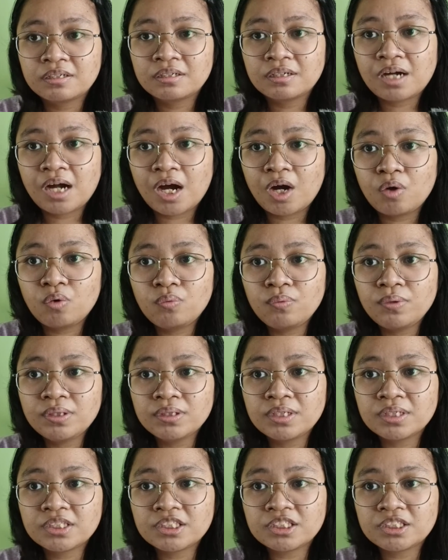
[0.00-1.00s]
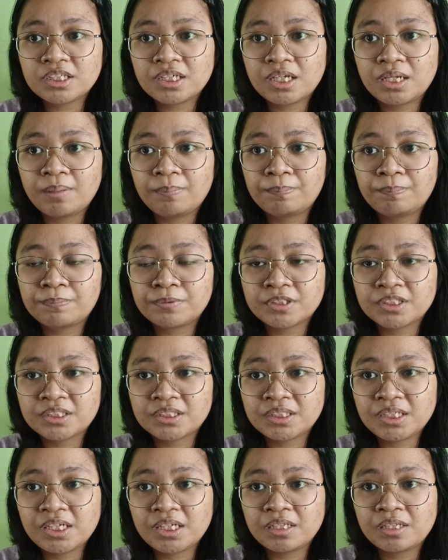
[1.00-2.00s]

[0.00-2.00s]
how will the team proceed?